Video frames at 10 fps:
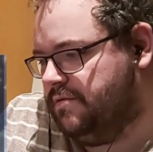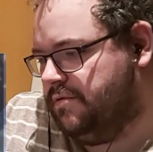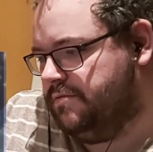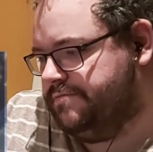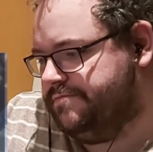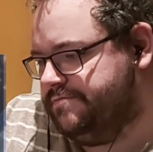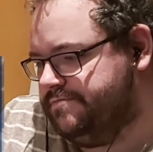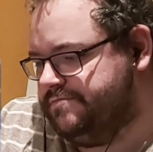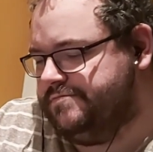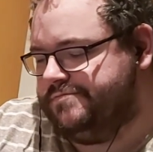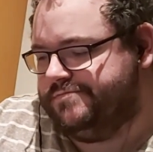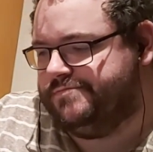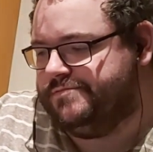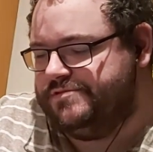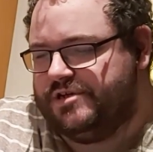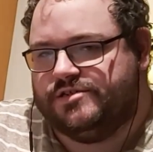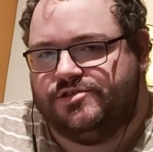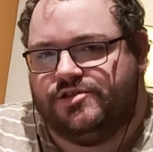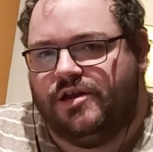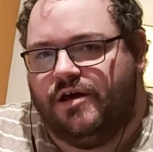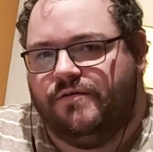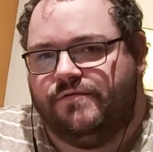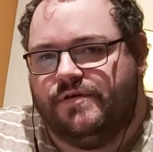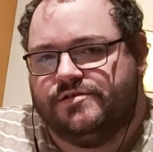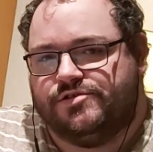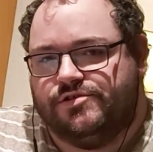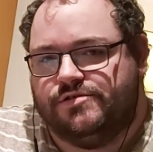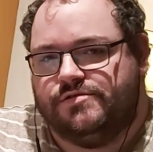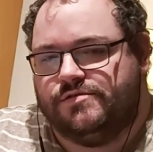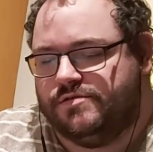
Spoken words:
Oh. Sasha's alive. That's good.